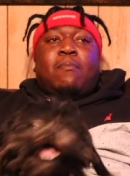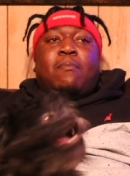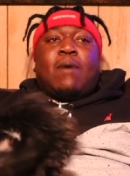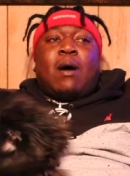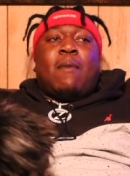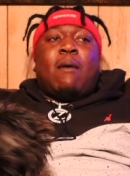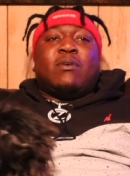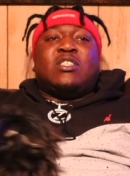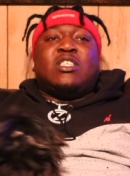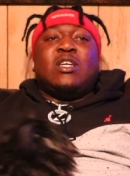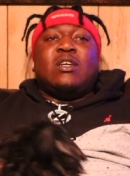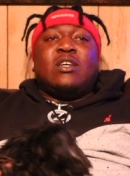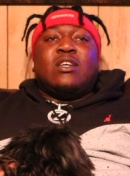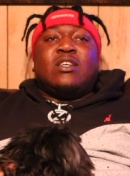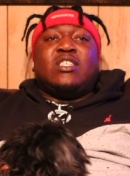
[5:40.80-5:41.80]
my mom,
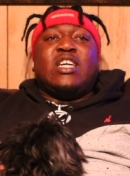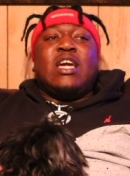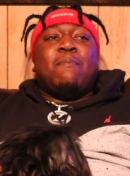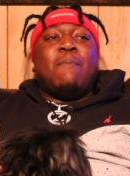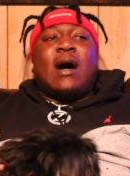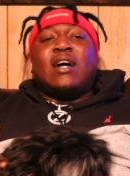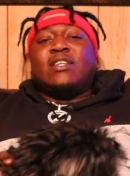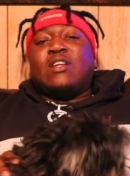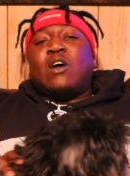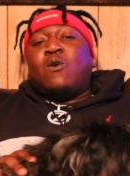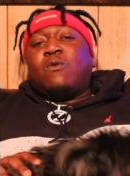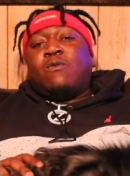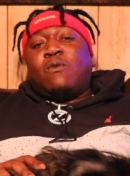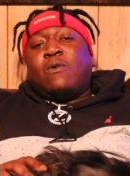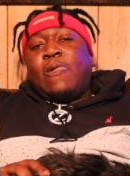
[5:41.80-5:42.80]
she she bought
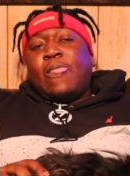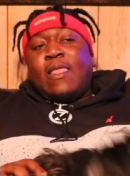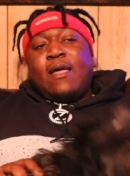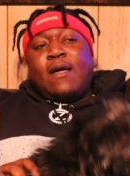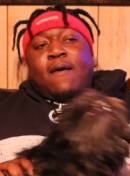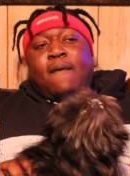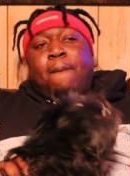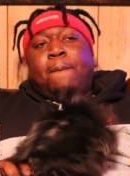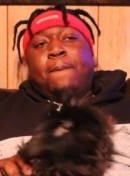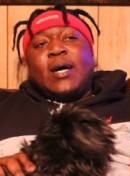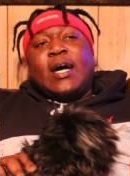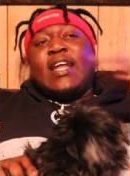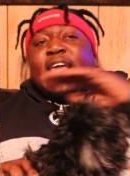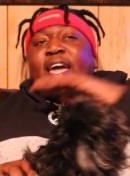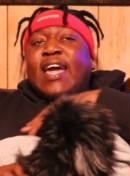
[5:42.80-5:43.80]
no
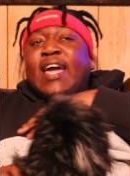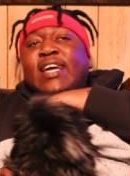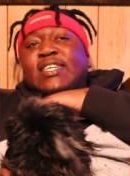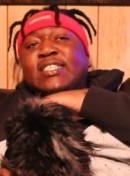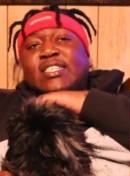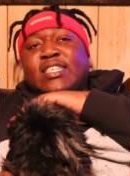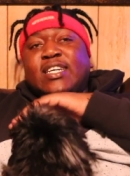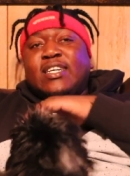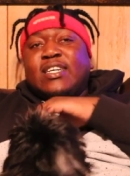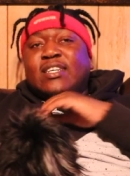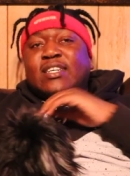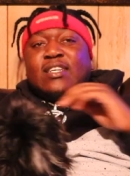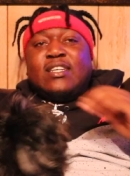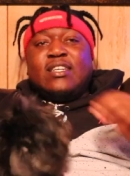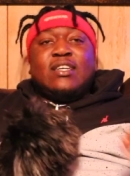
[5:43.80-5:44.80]
butt ass shit.
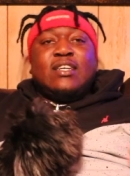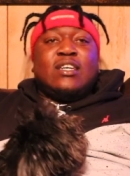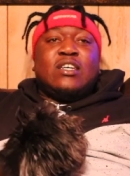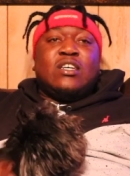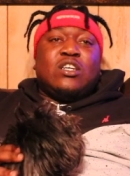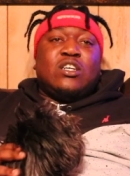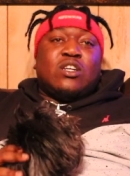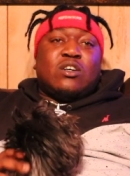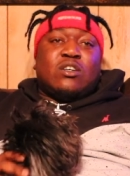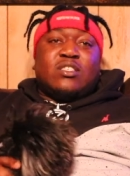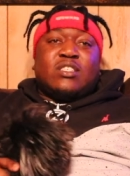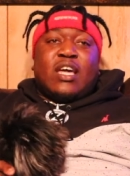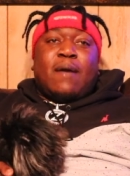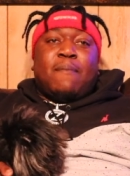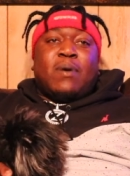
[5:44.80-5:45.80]
Yeah. You know what I'm
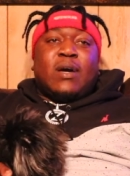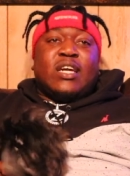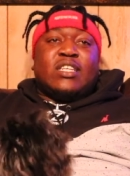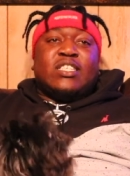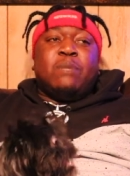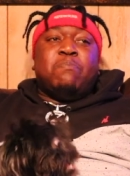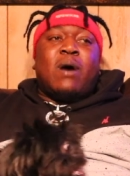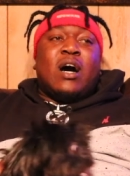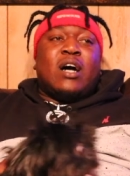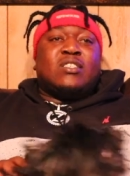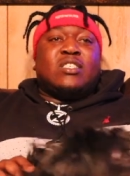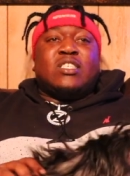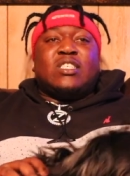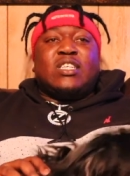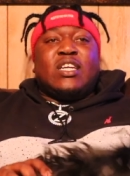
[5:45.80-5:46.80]
saying? But she bought
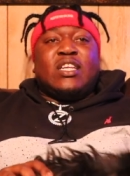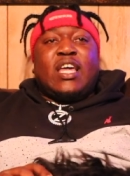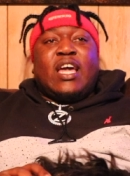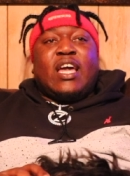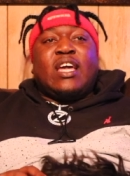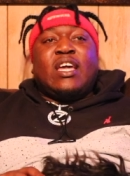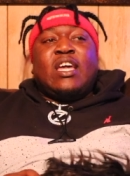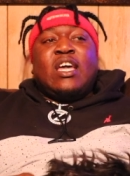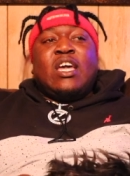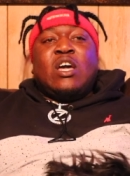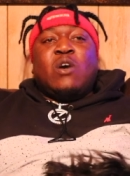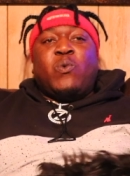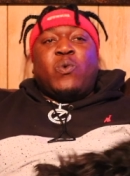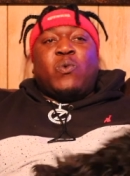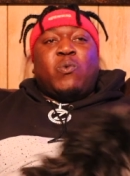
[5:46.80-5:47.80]
some shit that
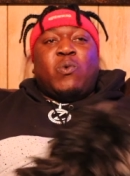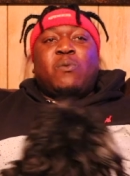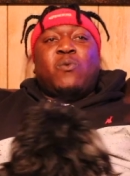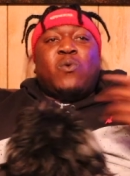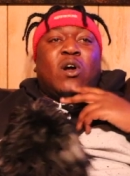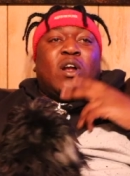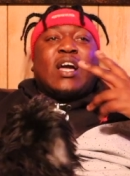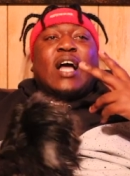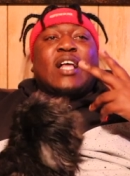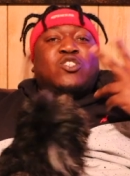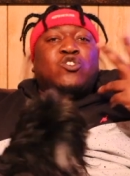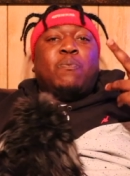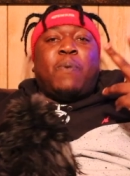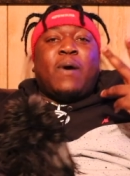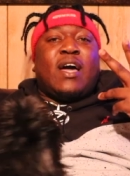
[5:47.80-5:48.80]
we, we only got
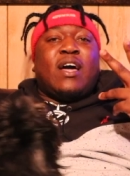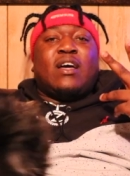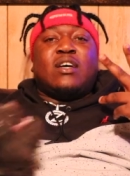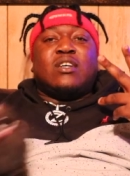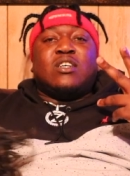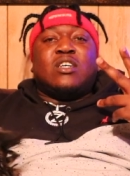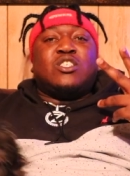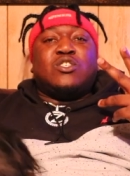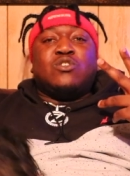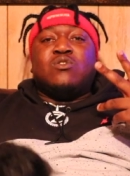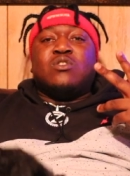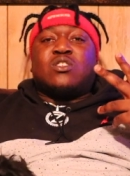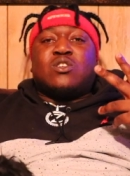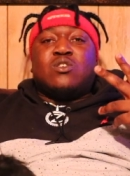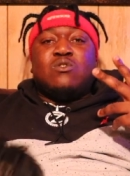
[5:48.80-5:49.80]
two pairs of
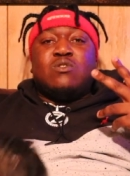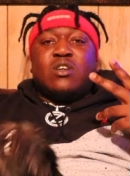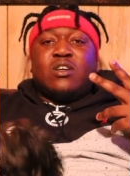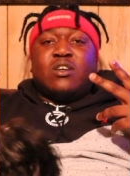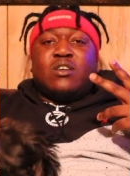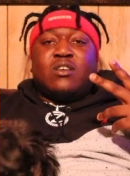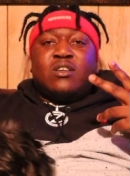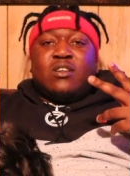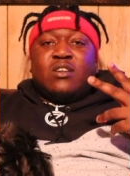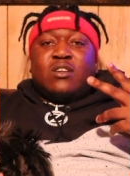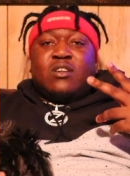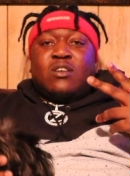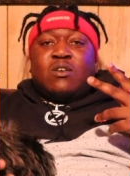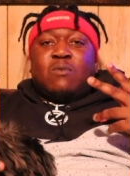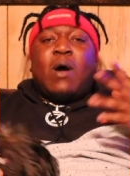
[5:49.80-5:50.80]
shoes a school year. Mm
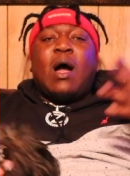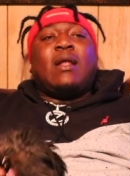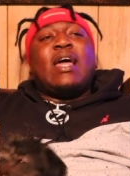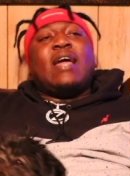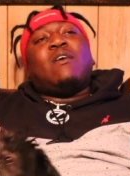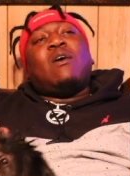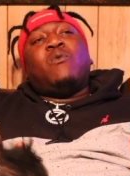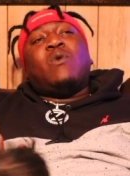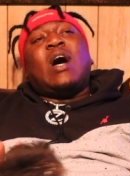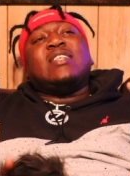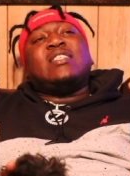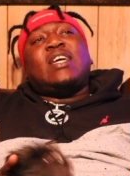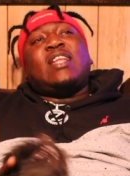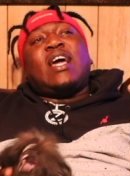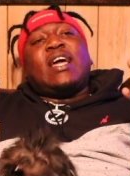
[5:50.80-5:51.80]
-hmm. Probably like, well, I
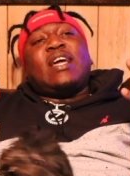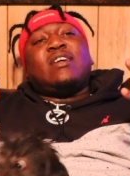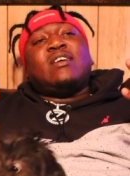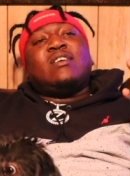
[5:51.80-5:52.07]
say like